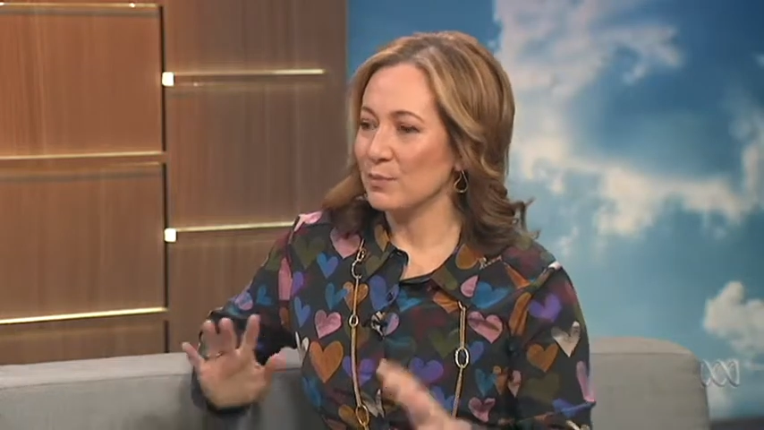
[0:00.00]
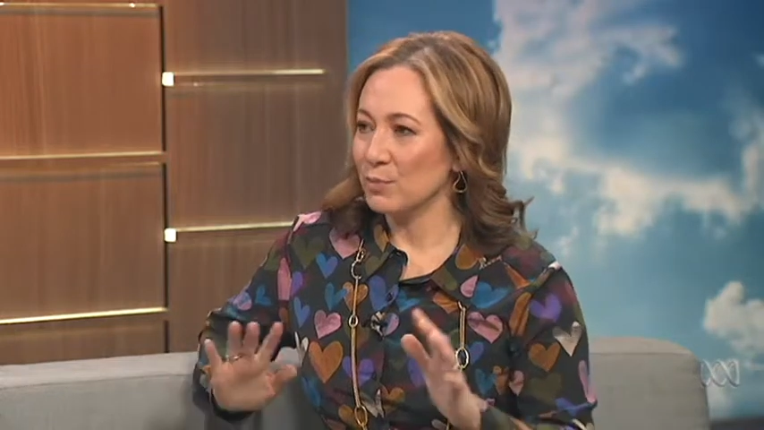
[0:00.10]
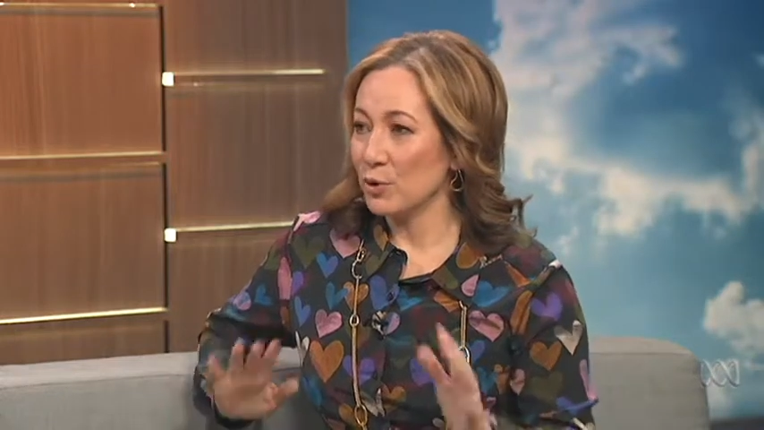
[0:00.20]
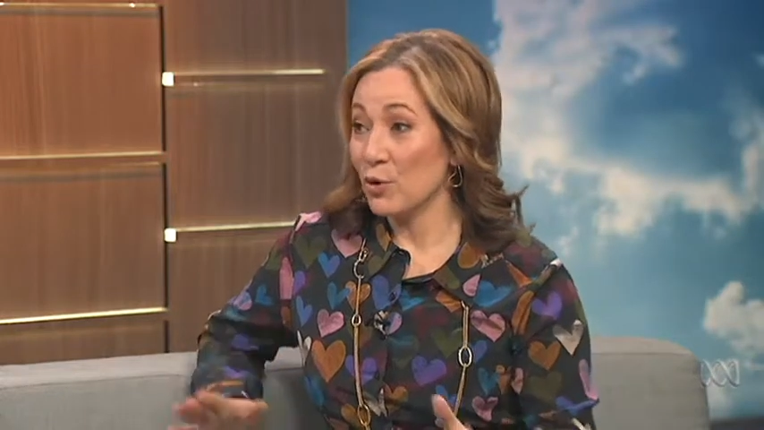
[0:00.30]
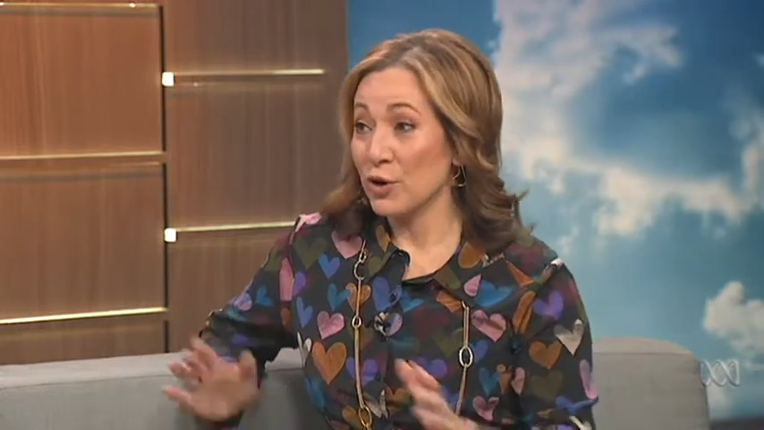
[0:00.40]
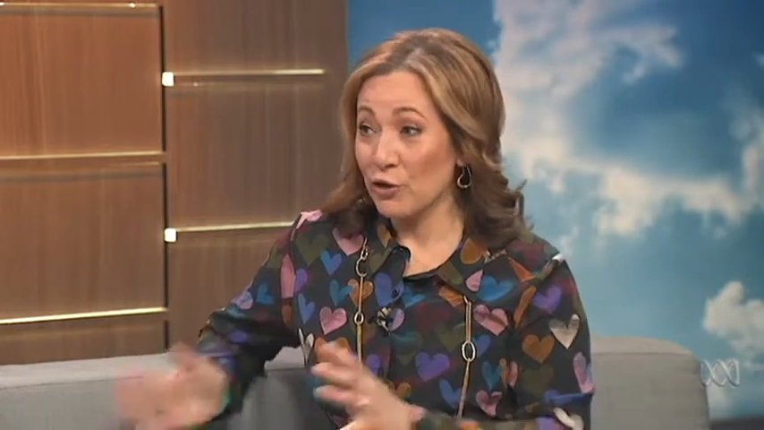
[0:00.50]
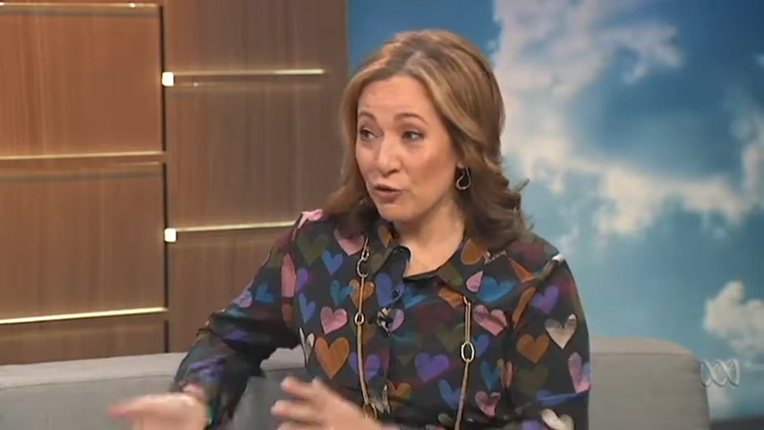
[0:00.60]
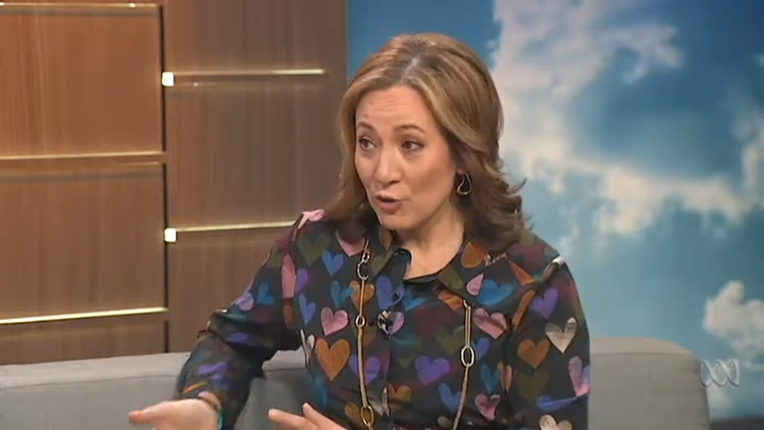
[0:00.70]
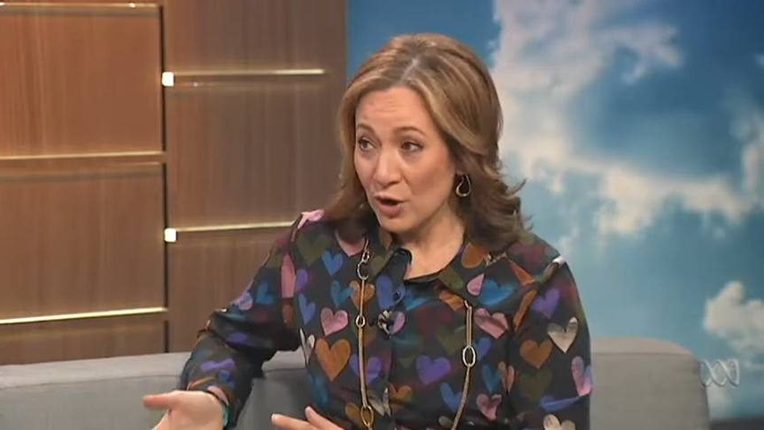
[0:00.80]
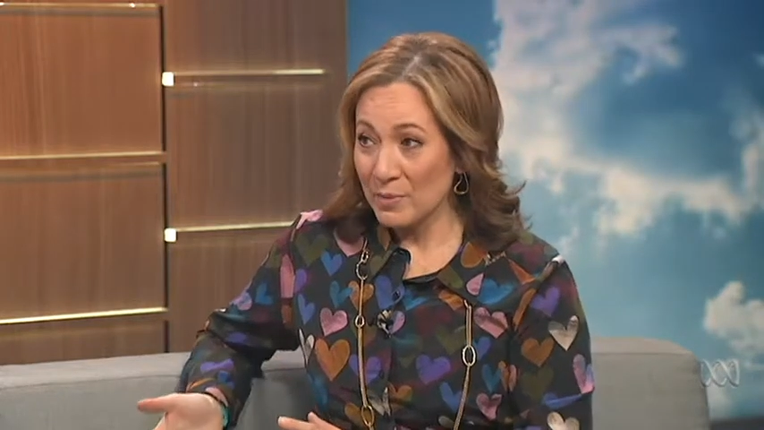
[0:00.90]
Born and
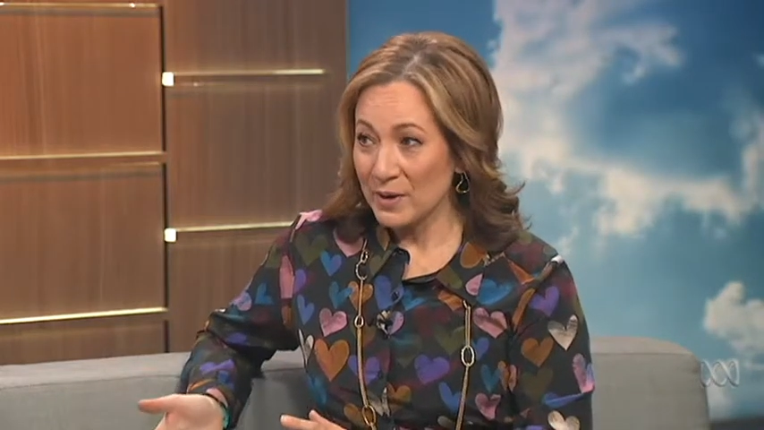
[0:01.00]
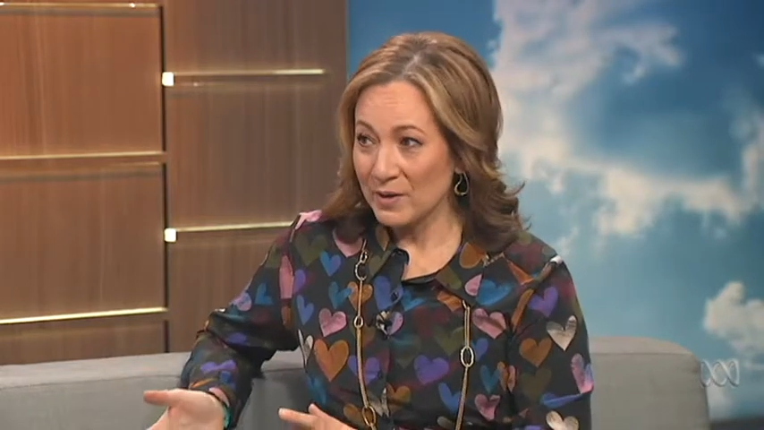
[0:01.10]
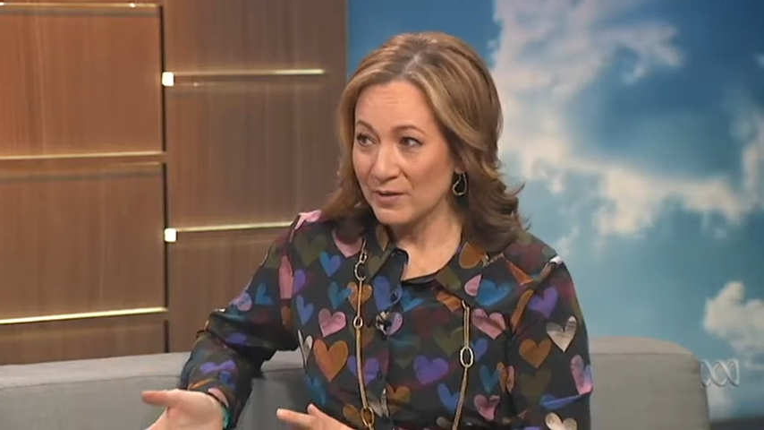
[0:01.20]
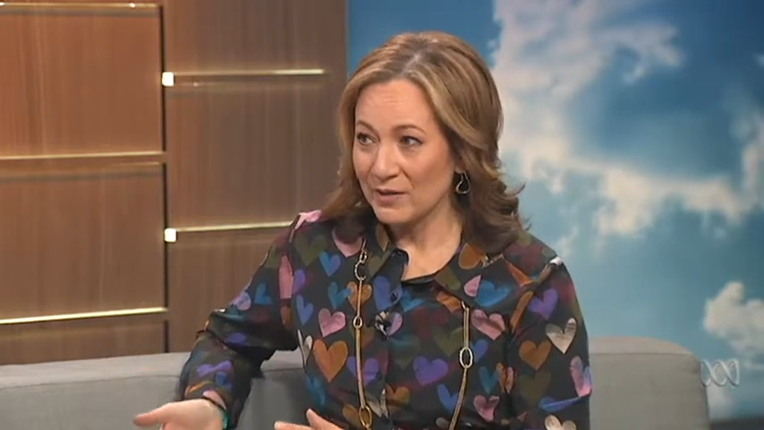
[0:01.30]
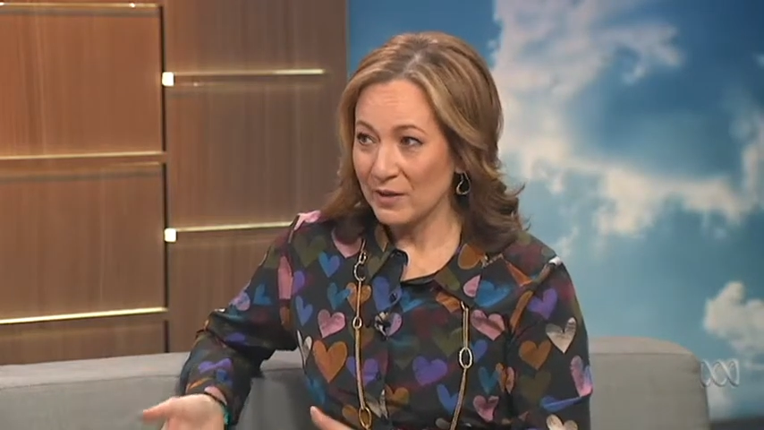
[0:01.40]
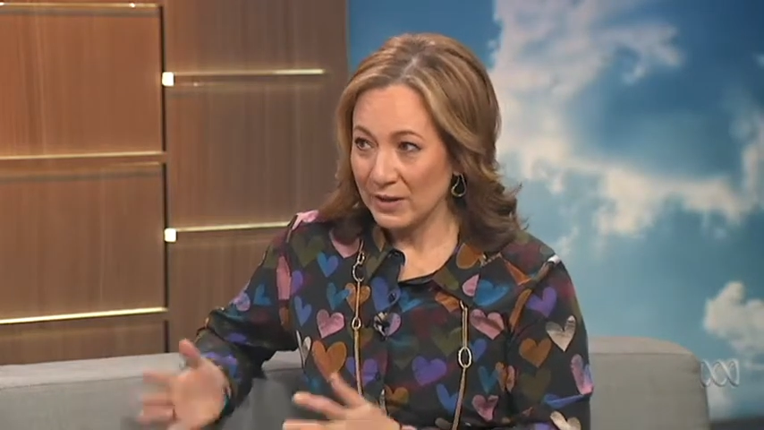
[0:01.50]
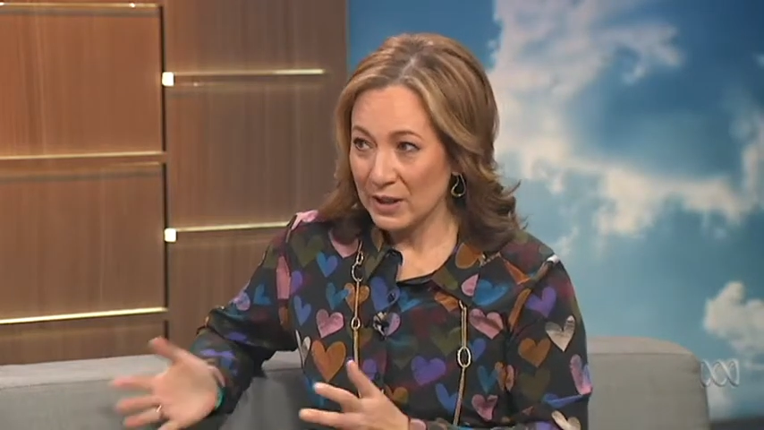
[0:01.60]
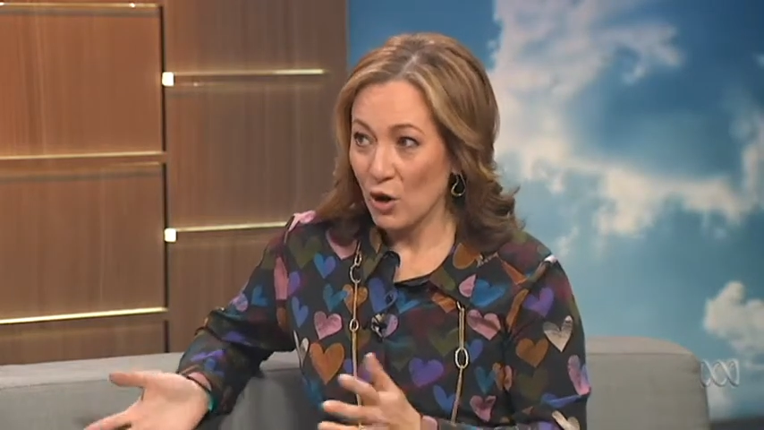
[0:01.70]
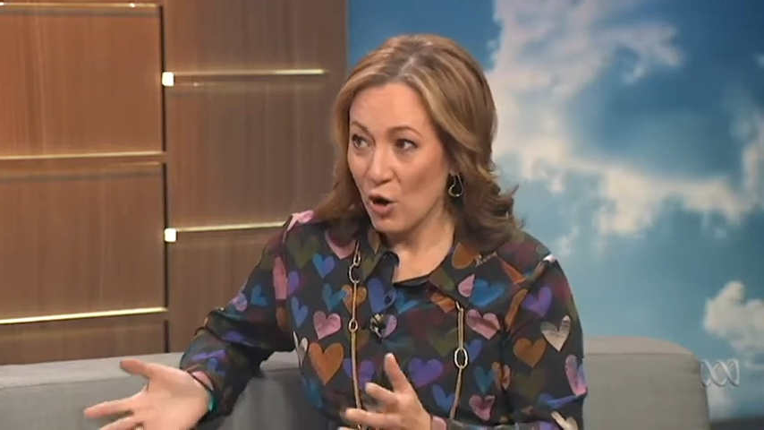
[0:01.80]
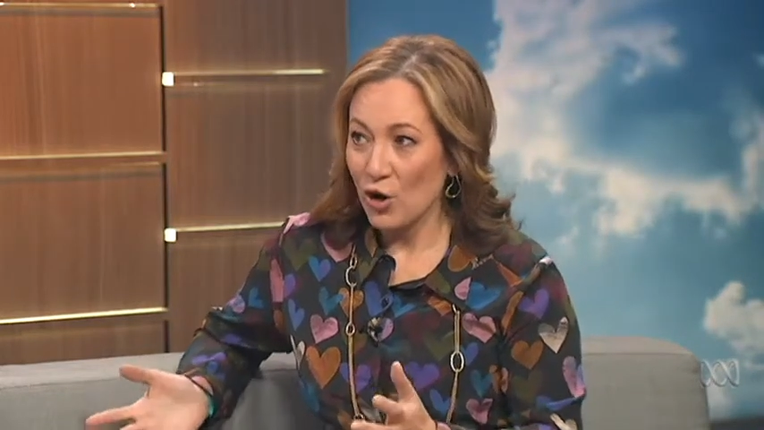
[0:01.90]
grew up
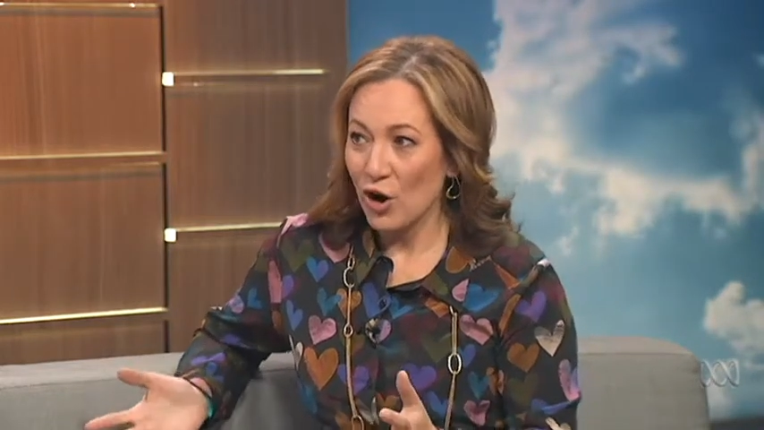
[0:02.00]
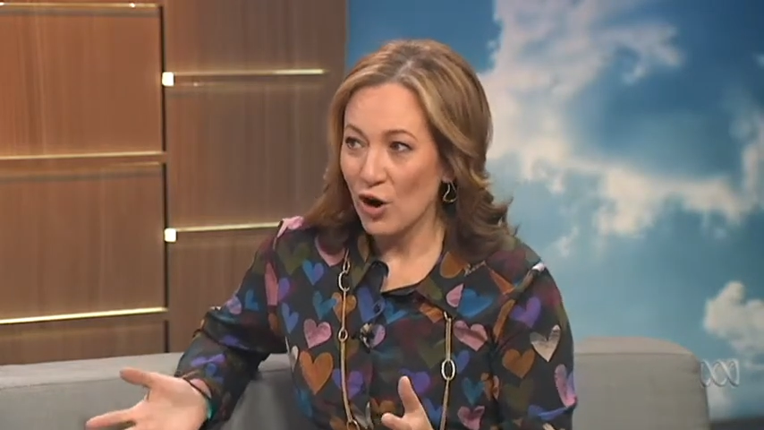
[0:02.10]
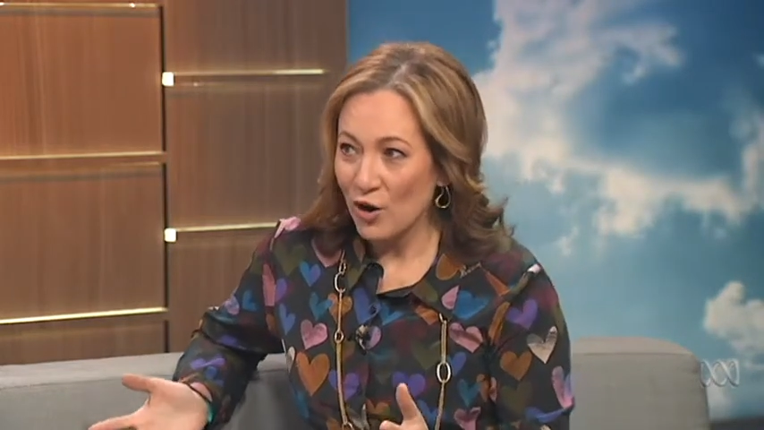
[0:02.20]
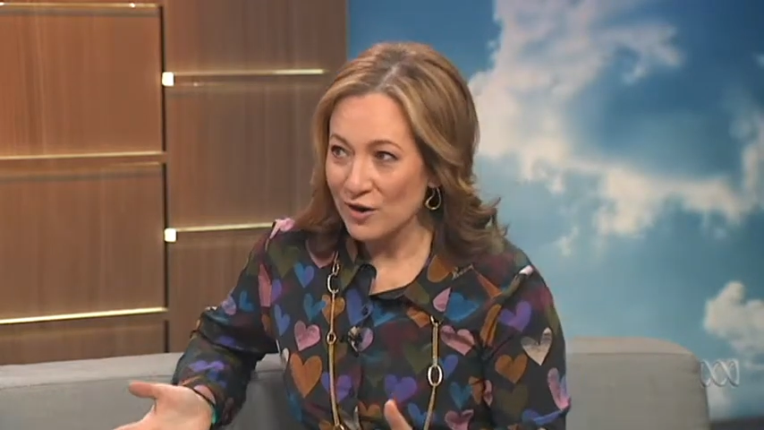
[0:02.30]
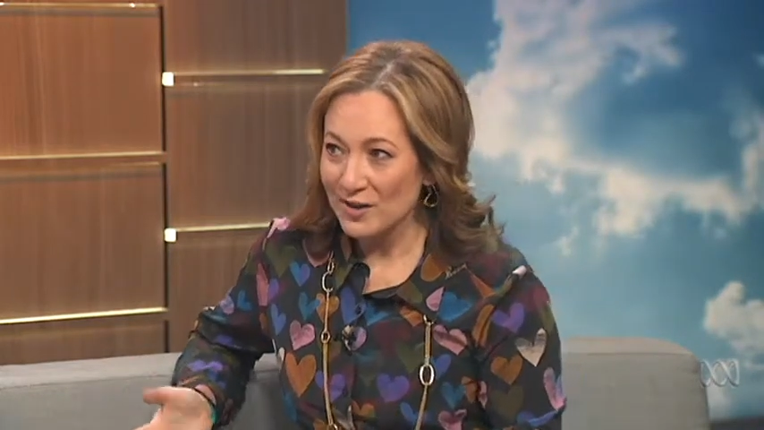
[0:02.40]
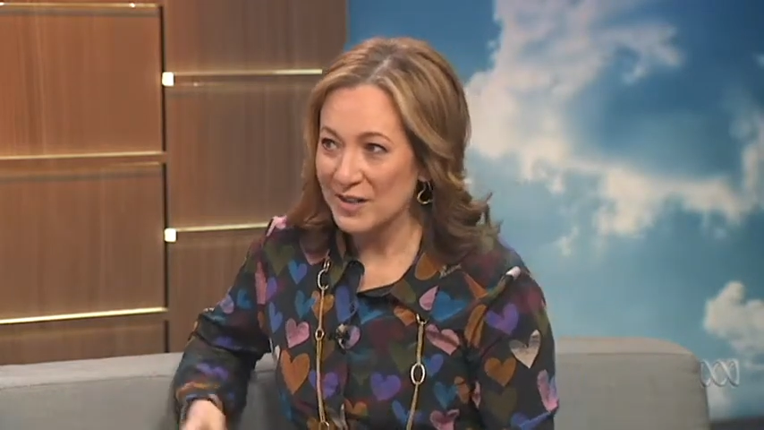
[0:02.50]
in Hong Kong,